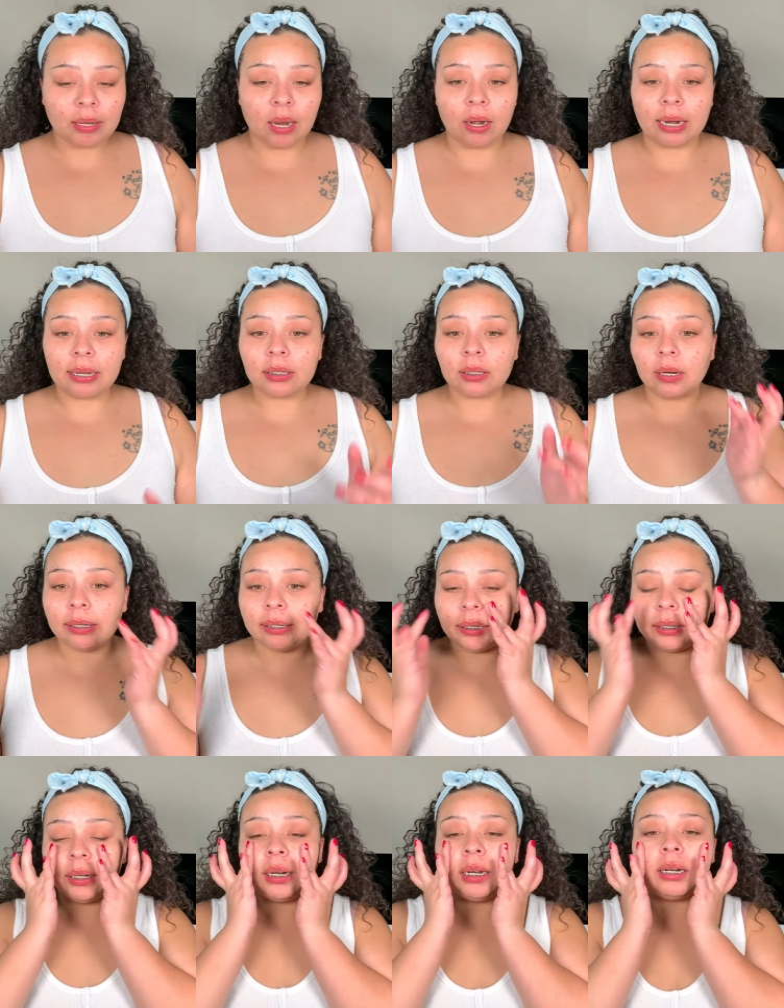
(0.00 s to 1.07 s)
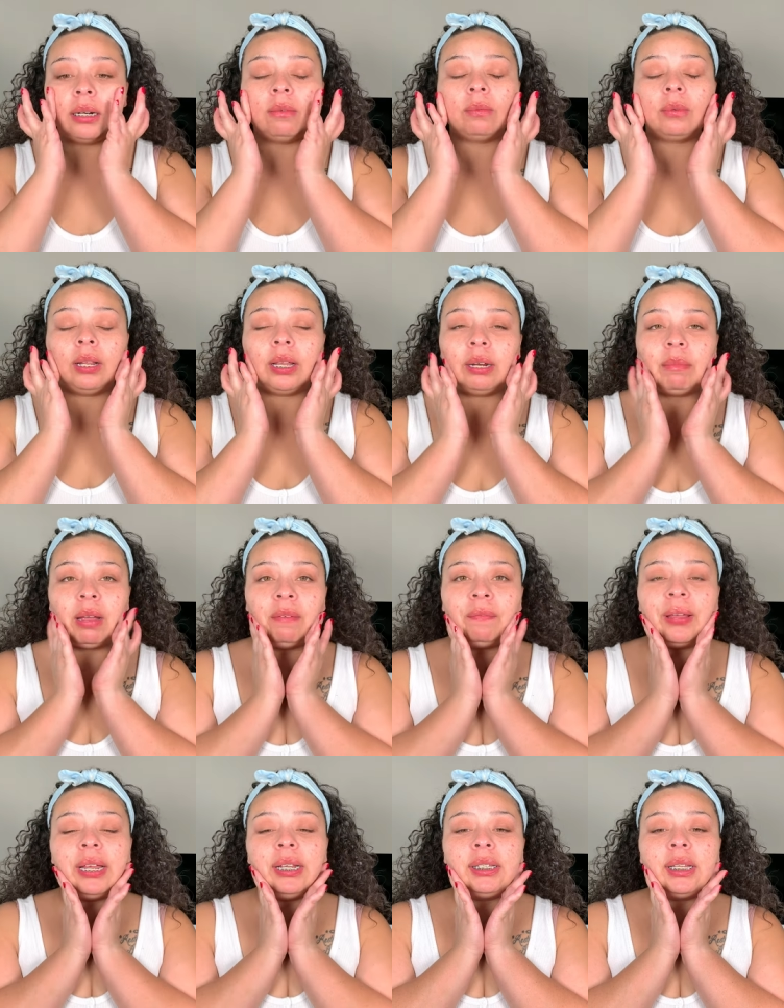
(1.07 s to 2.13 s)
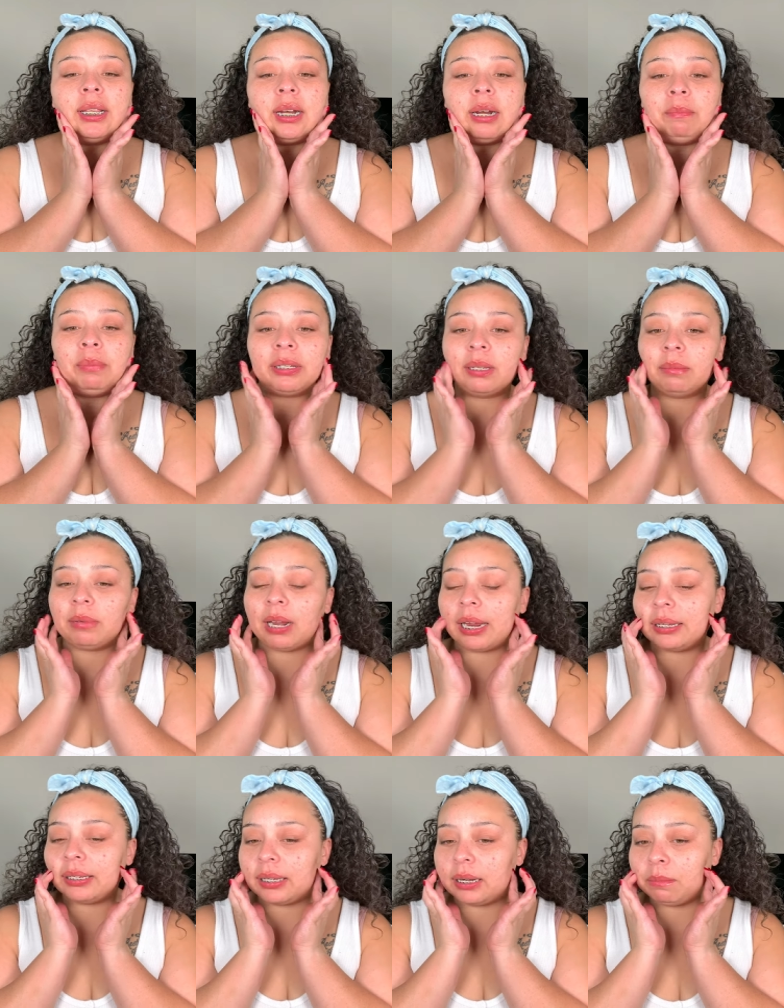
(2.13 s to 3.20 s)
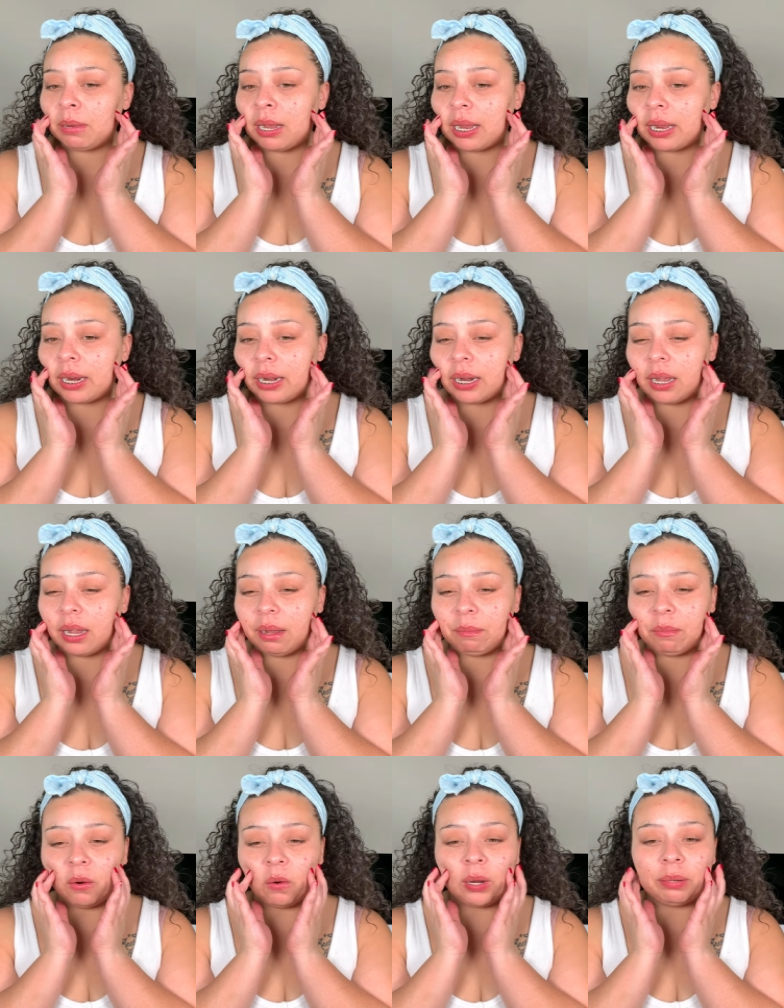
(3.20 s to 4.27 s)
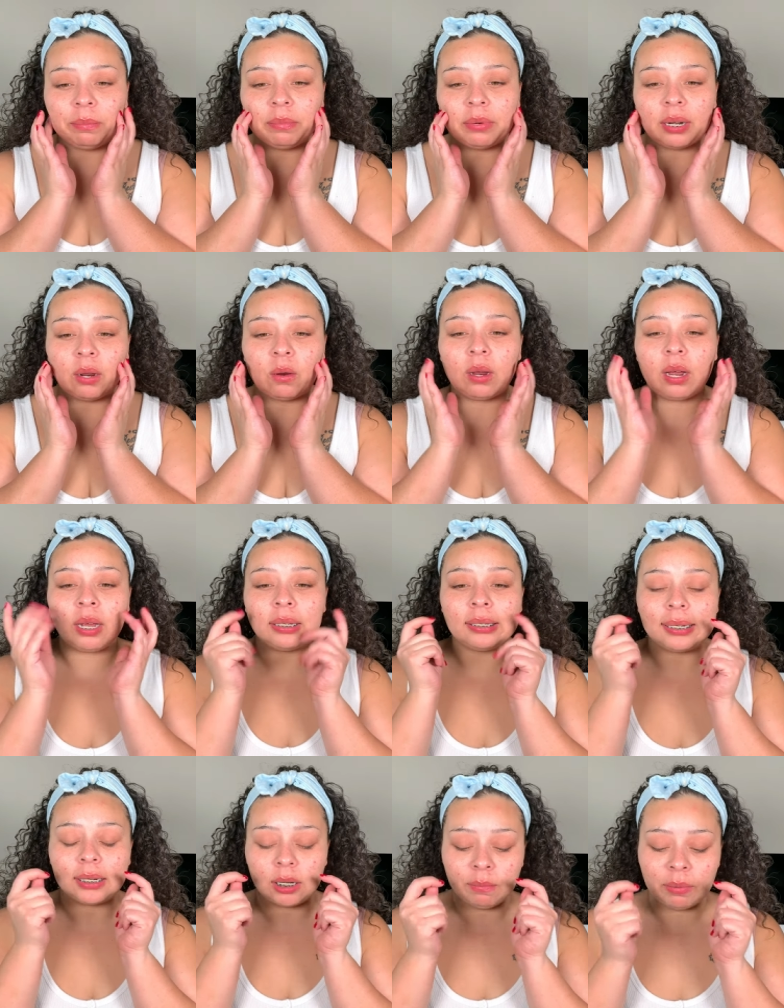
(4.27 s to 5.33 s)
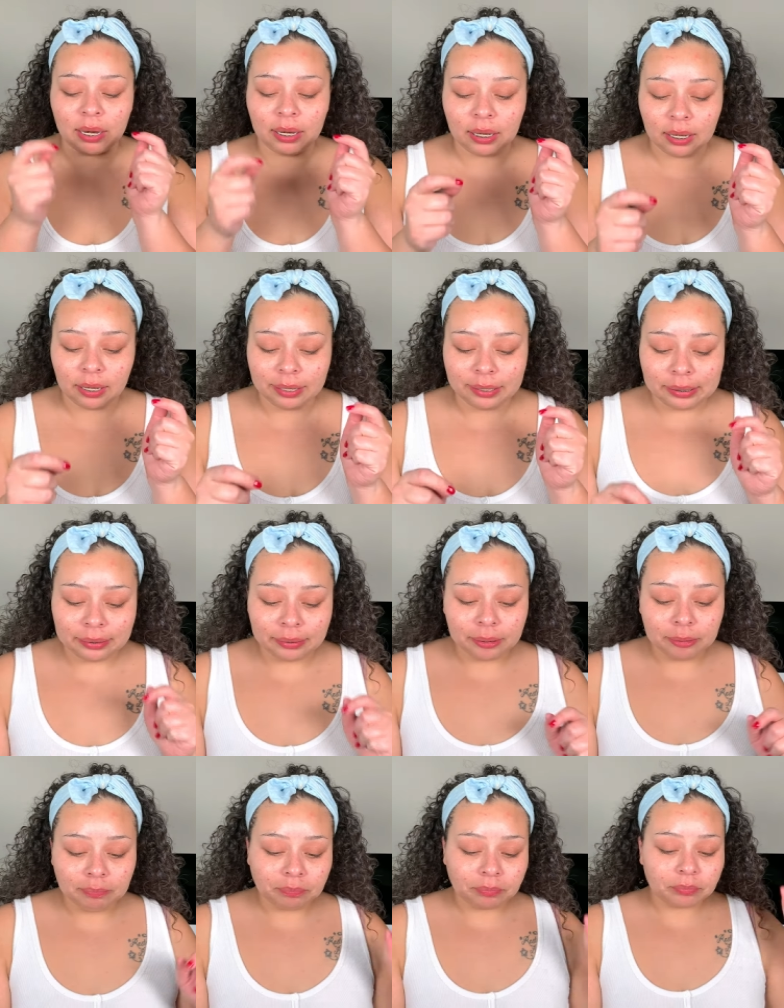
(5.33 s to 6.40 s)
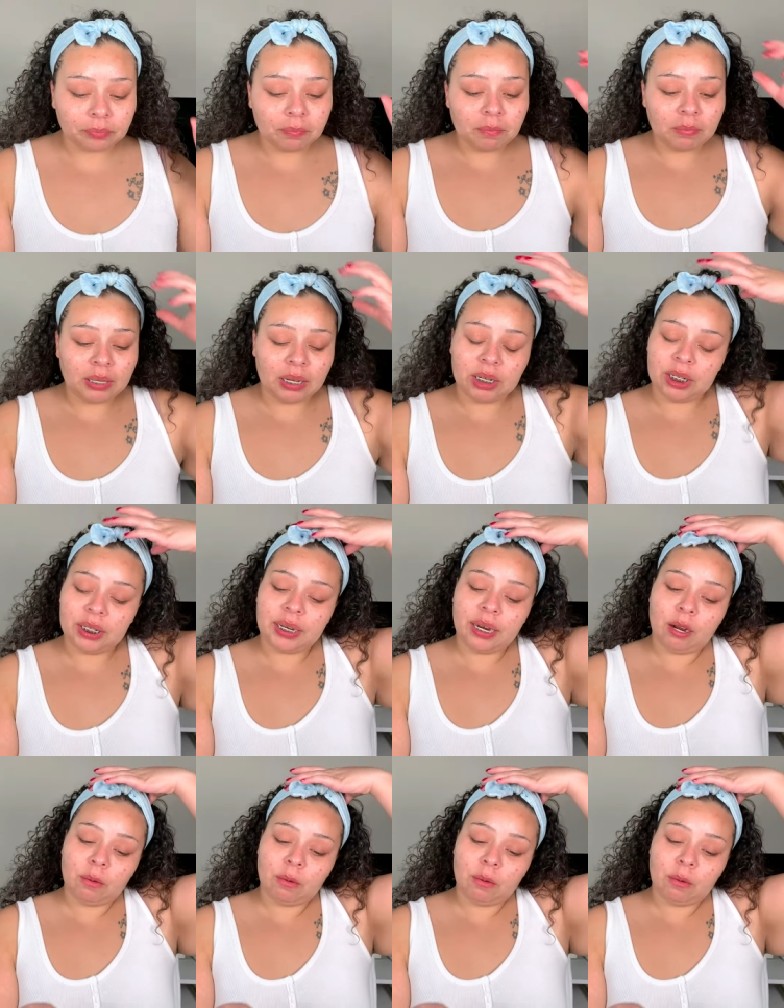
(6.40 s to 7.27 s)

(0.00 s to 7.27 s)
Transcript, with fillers: all right, so I did Clean my face and then I put some niacinamide um, oil, uh, serum on it just to